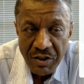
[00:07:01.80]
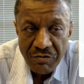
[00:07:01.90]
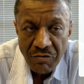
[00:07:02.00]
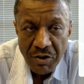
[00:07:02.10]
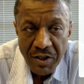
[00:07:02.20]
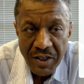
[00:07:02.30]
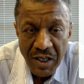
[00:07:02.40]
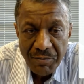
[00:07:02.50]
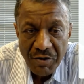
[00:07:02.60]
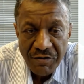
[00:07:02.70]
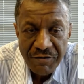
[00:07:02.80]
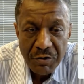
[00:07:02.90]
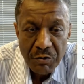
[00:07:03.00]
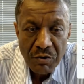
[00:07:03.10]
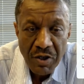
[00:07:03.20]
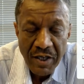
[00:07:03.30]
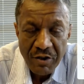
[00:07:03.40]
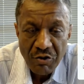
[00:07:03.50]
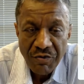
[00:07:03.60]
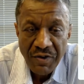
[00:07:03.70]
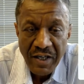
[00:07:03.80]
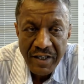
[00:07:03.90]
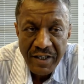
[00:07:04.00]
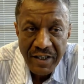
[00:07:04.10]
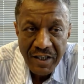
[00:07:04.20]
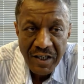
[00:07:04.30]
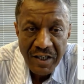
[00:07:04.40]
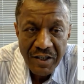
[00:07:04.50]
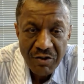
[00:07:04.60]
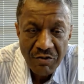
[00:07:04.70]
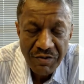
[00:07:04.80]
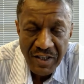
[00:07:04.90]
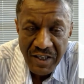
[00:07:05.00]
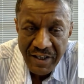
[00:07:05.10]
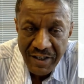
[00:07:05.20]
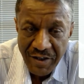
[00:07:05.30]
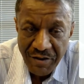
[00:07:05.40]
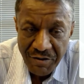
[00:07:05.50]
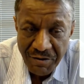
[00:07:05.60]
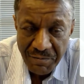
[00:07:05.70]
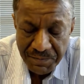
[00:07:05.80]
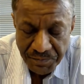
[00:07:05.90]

is what type of fuel are you firing in your fire heaters.